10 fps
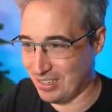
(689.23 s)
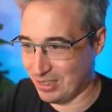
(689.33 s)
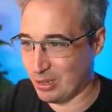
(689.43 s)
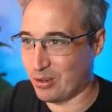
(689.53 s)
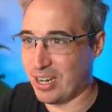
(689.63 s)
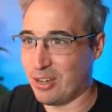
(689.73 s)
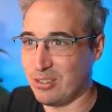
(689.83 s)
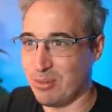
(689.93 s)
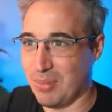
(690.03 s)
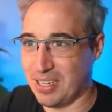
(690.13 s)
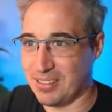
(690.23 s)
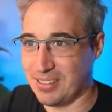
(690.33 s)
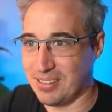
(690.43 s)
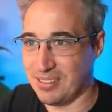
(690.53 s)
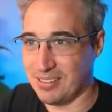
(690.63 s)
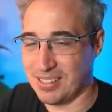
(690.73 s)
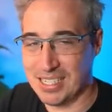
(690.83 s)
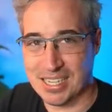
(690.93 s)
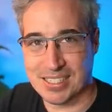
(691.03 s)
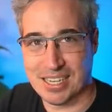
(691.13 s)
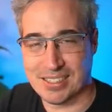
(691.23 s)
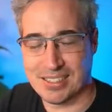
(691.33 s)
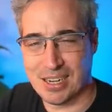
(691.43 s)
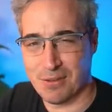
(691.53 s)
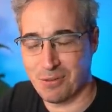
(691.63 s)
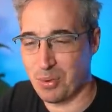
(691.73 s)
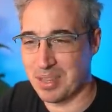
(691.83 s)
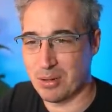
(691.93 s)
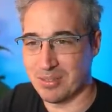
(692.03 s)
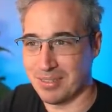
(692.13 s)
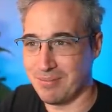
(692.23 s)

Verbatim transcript: learn how to make CSS stuff without